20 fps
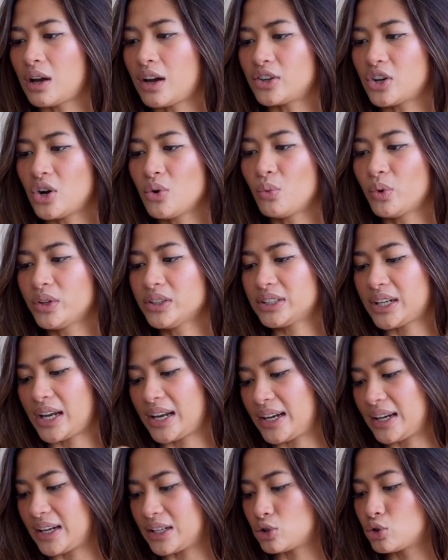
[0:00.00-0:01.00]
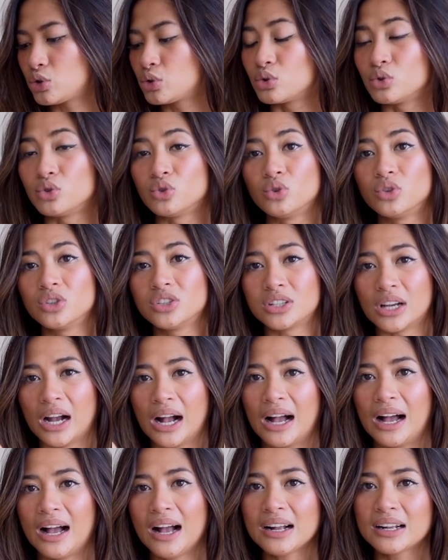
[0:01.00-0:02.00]
I don't want getting it too
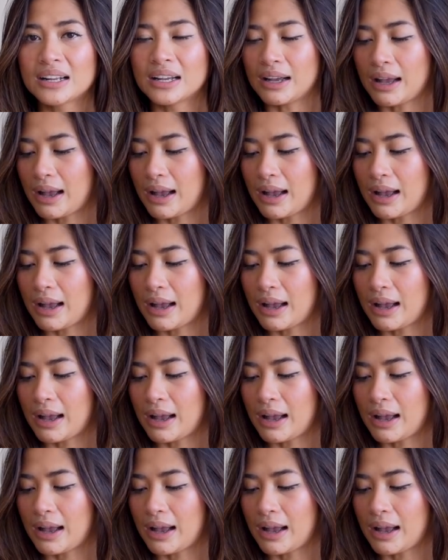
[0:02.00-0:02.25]
dark.